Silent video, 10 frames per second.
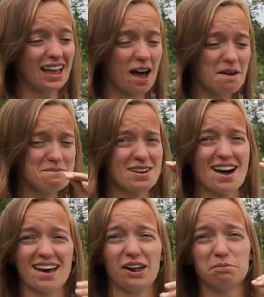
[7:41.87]
I'm
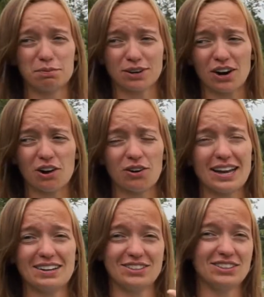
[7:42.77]
not a pro. I
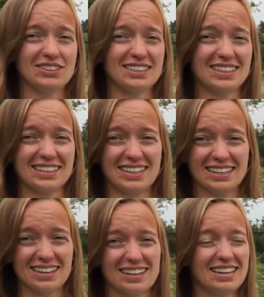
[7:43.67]
know you see on
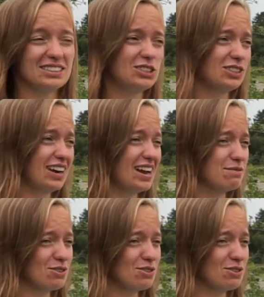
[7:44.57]
Instagram,